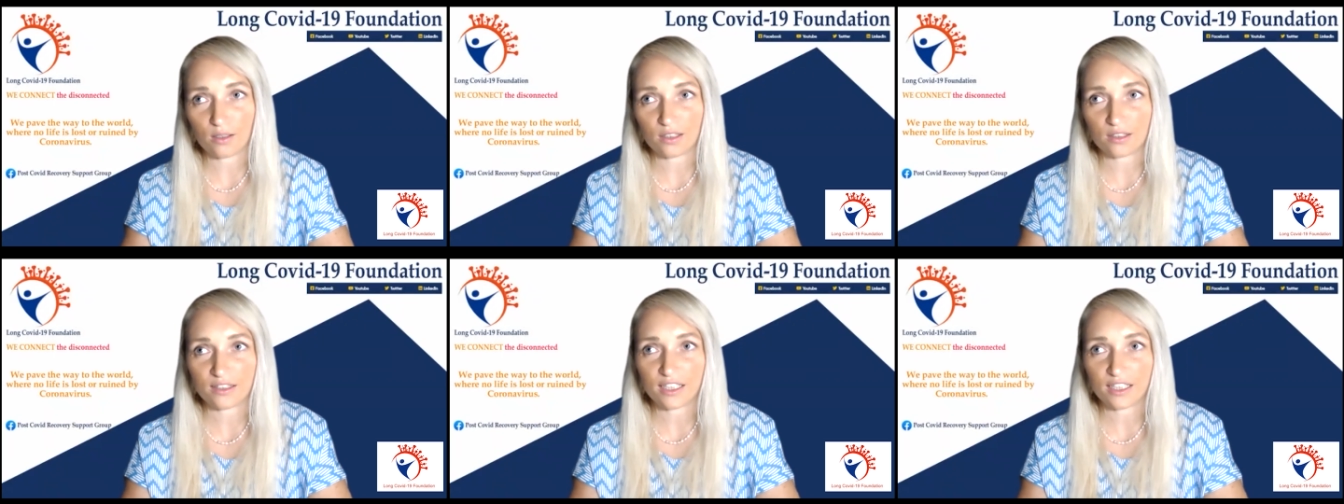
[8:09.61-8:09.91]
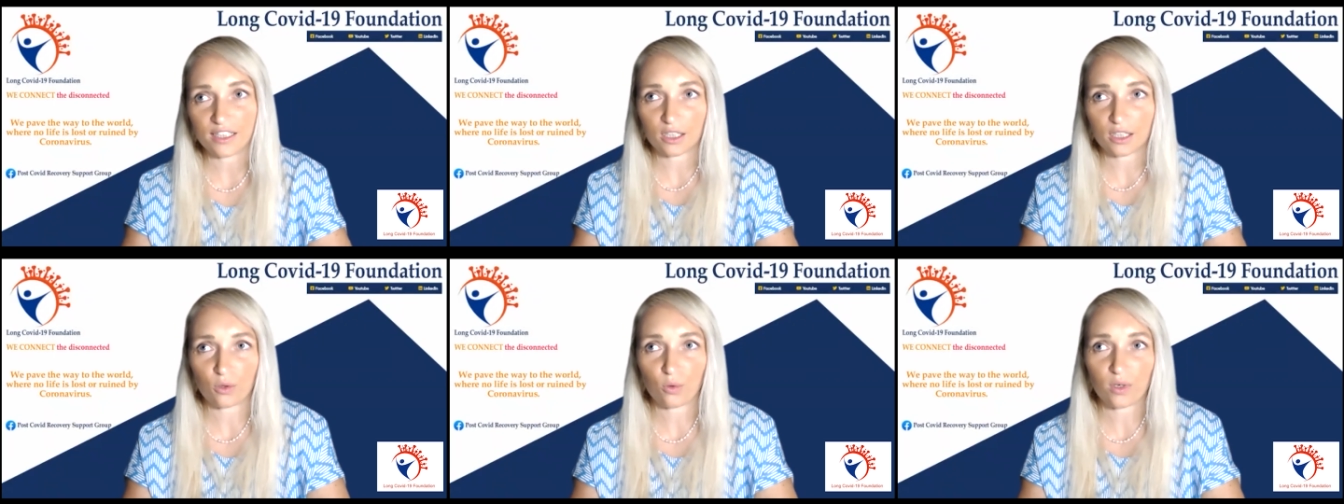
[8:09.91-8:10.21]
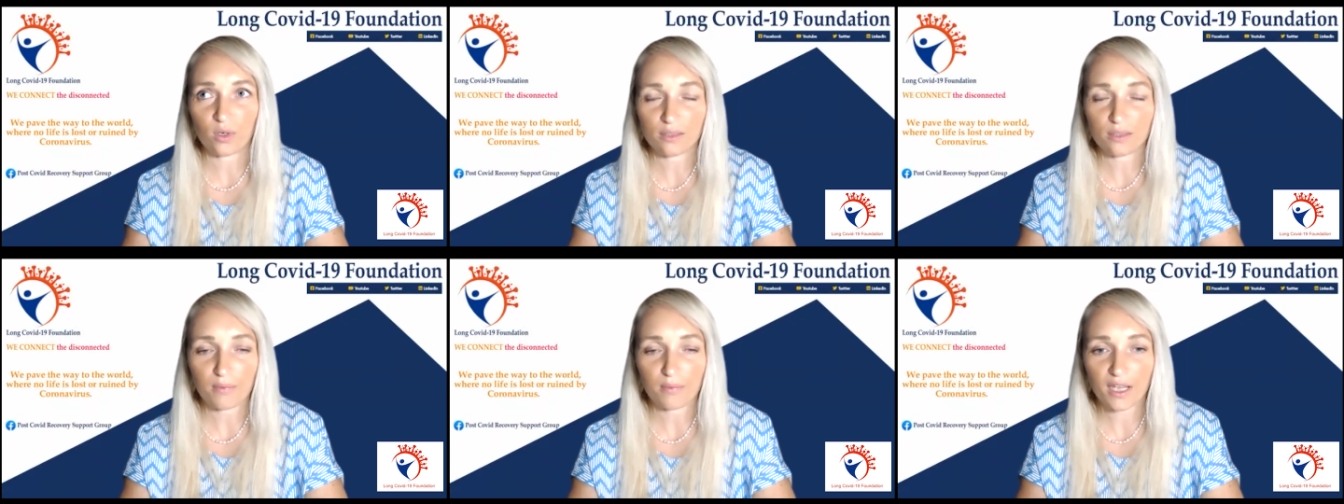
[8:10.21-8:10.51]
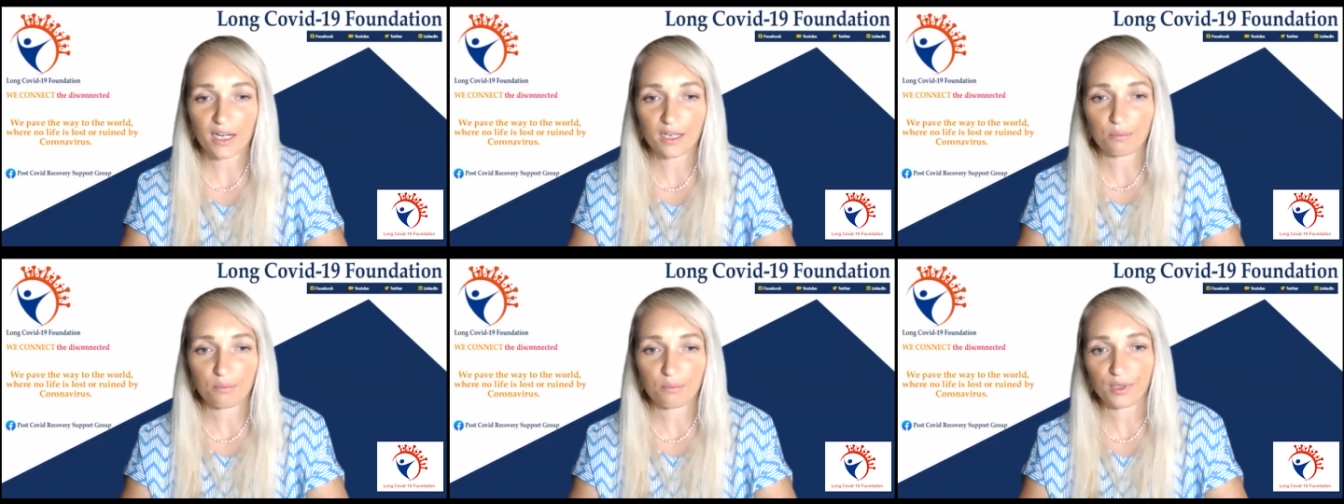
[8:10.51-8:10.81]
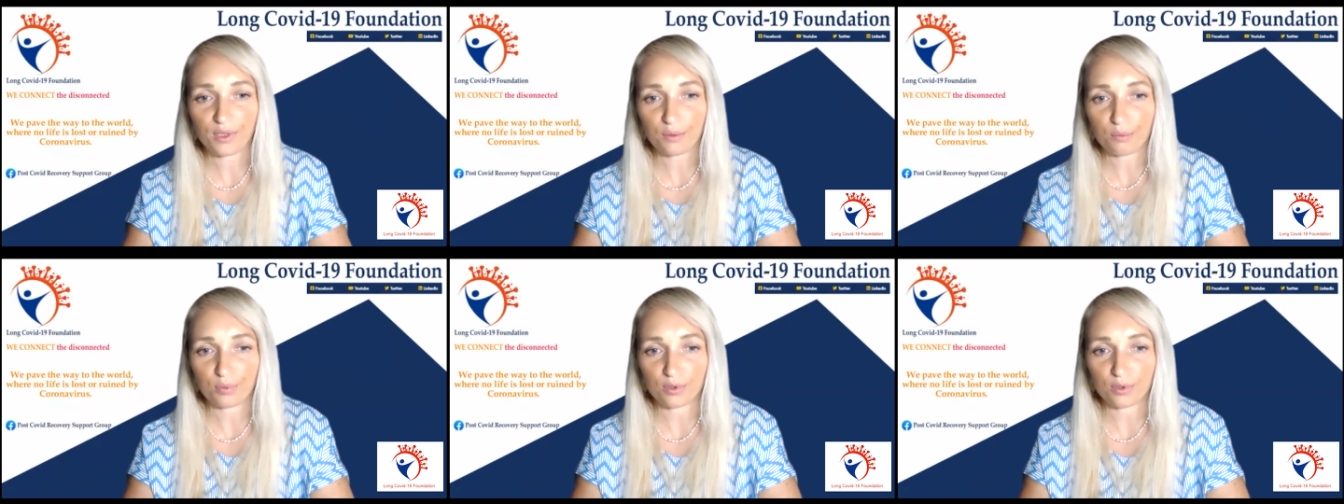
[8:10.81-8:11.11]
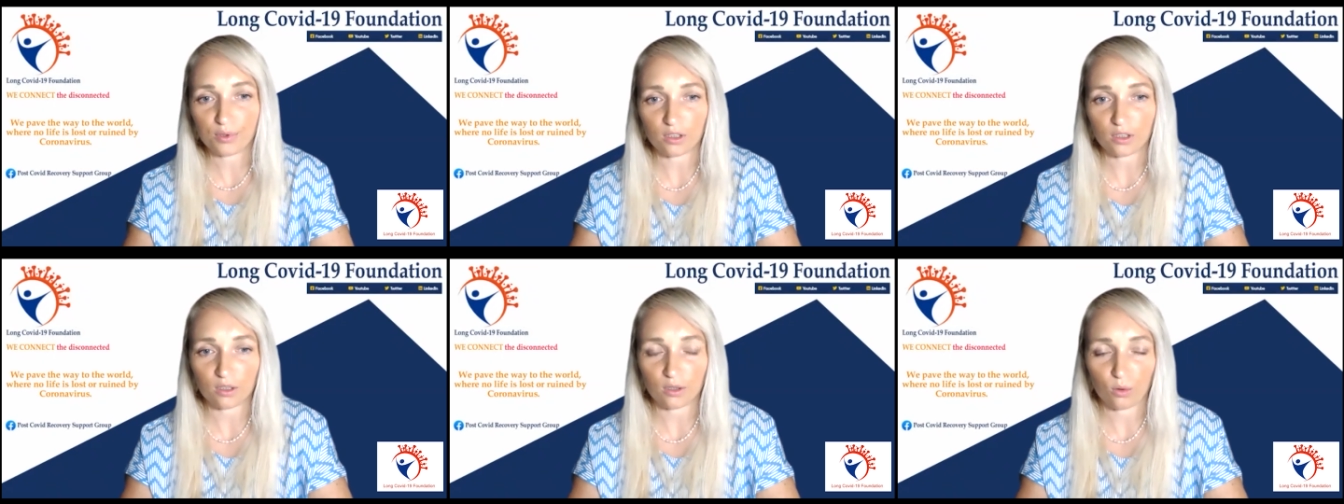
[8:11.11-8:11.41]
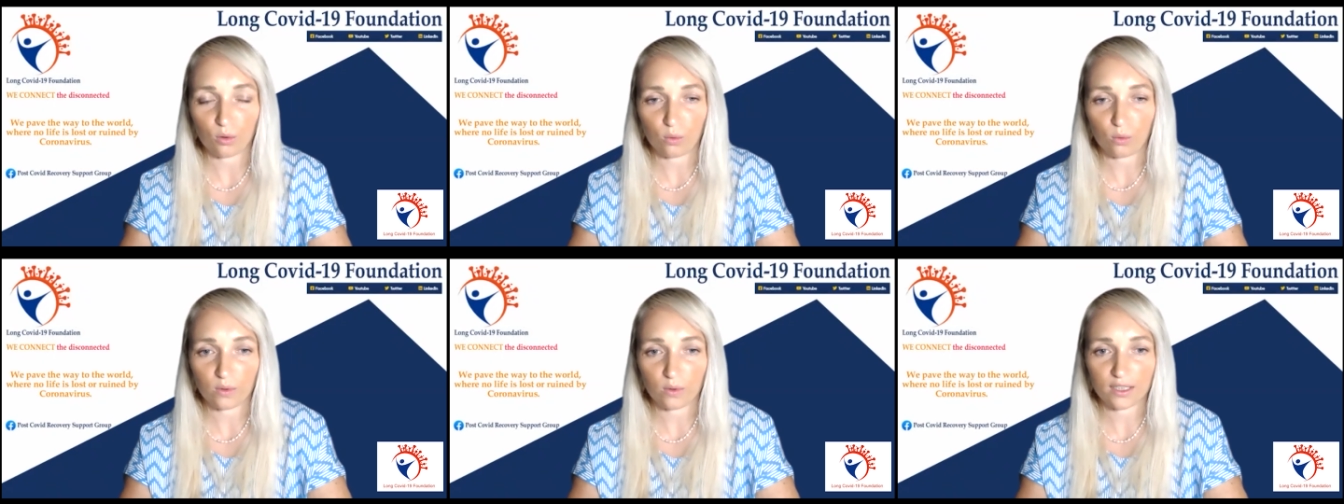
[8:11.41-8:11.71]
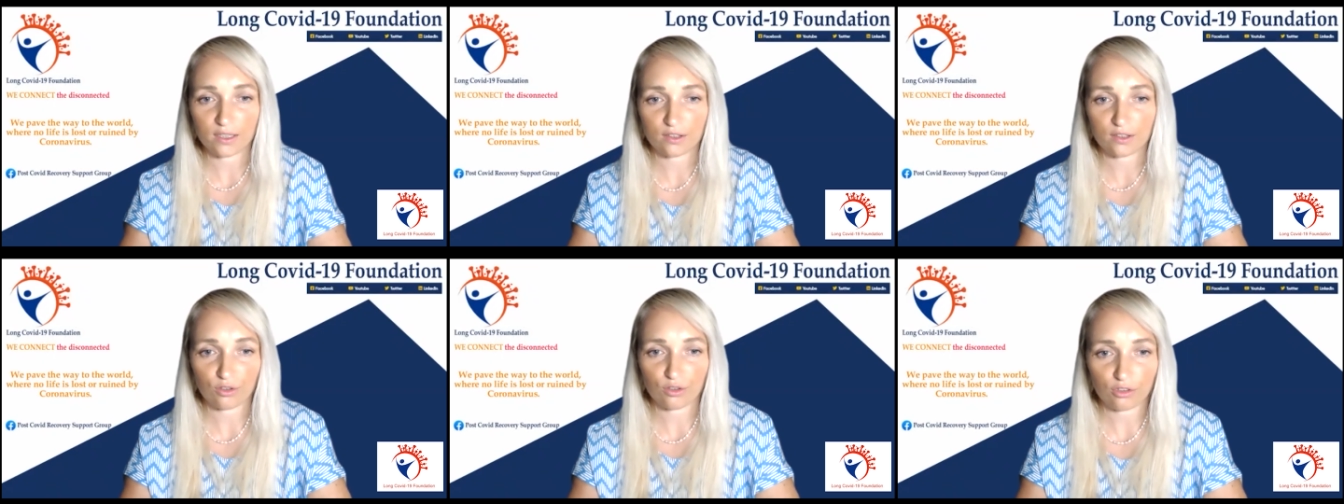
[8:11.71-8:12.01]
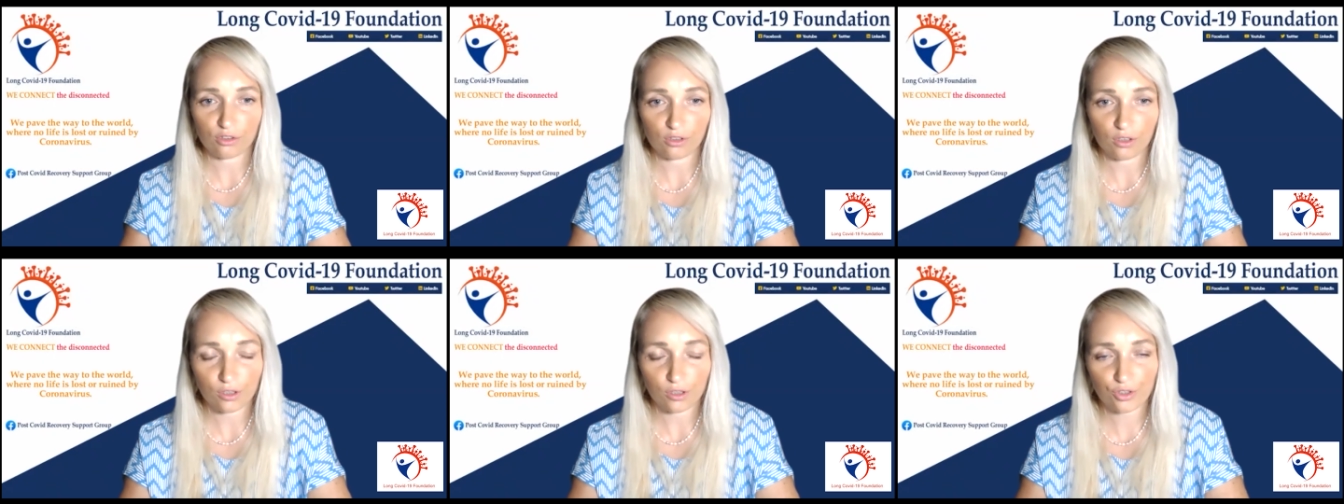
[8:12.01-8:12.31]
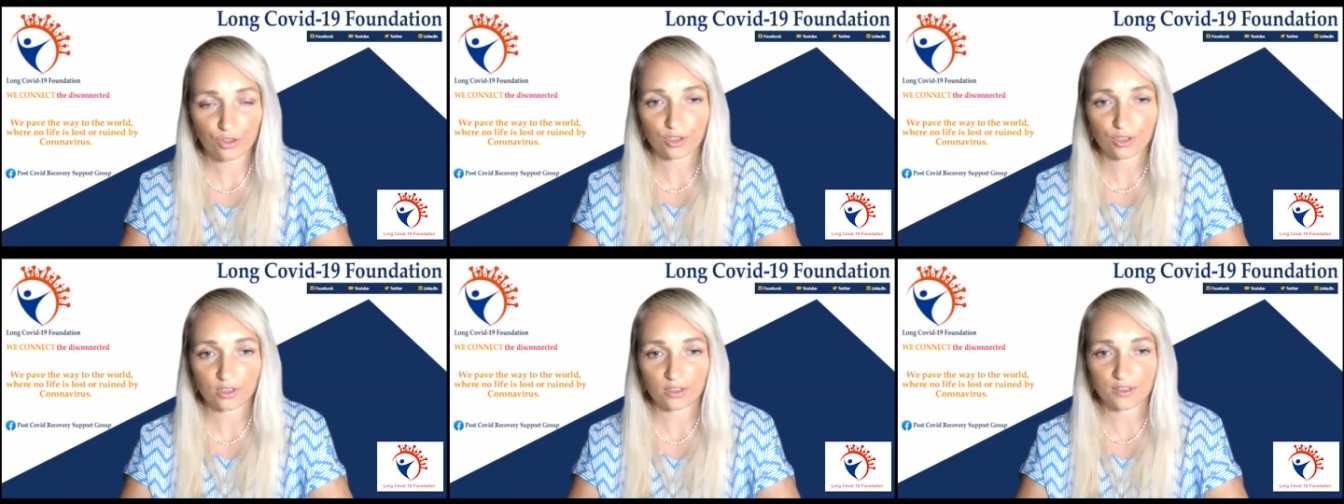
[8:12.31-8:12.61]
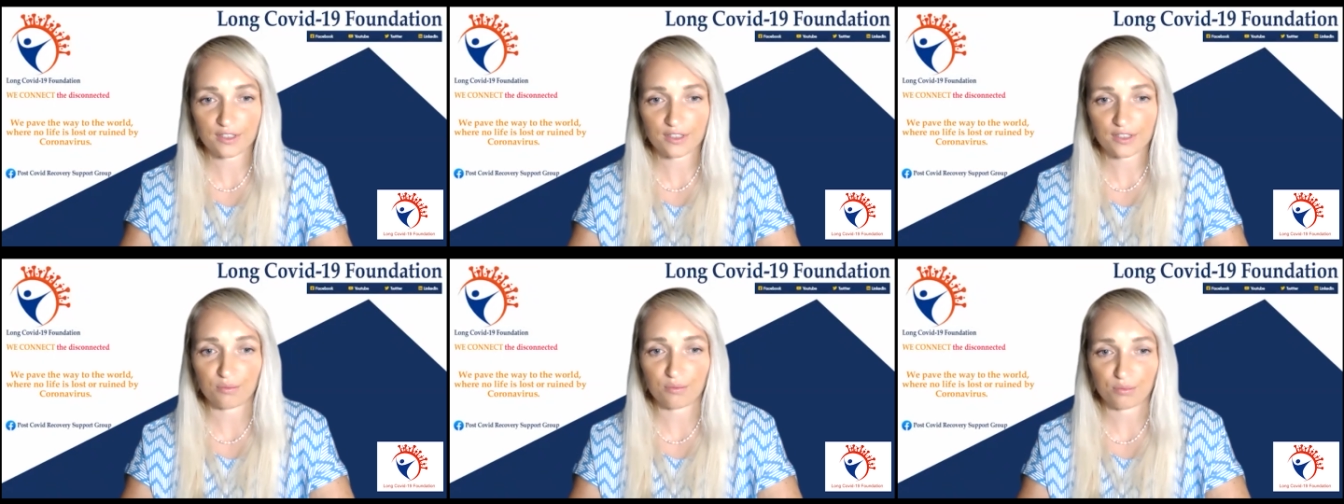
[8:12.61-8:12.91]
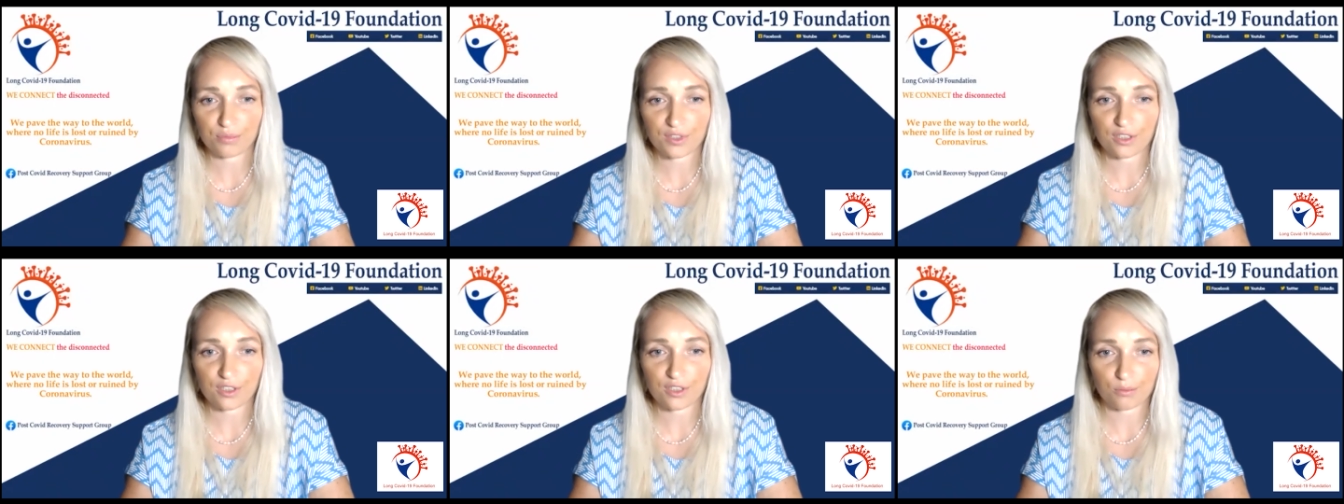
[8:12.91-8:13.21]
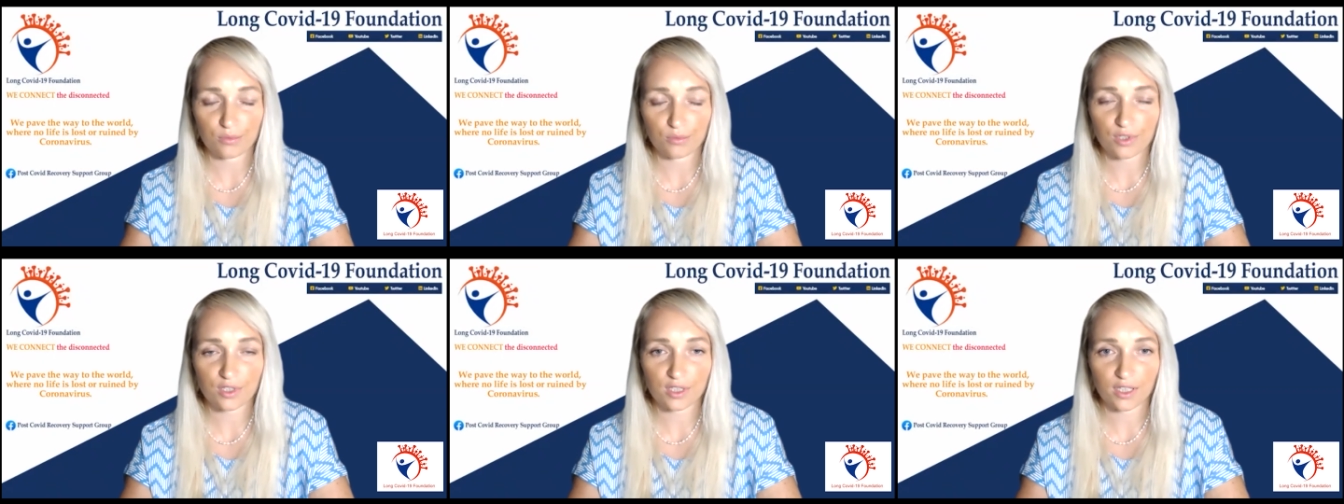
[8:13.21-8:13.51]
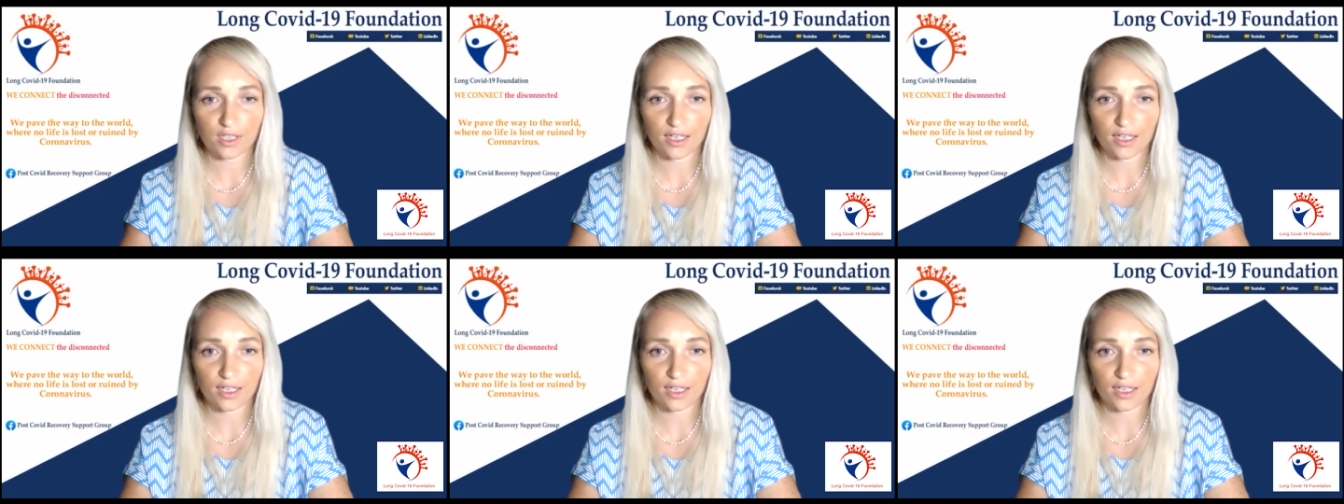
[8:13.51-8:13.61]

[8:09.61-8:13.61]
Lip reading: there are quite many people with neurological symptoms